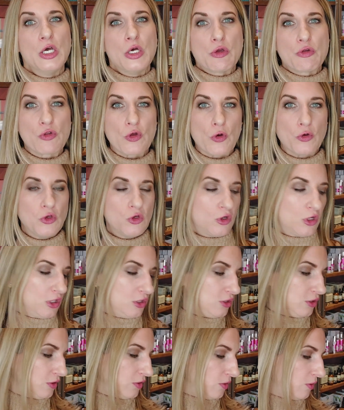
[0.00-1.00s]
So you could
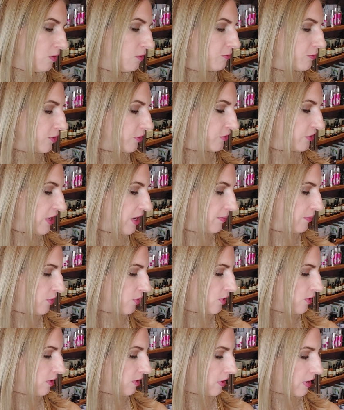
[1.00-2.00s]
do, for
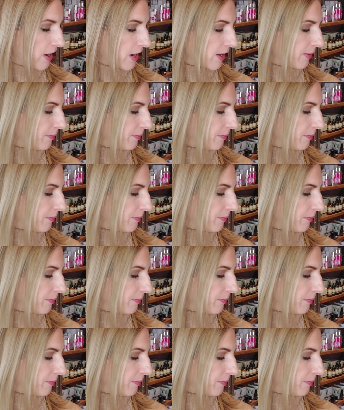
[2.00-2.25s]
example,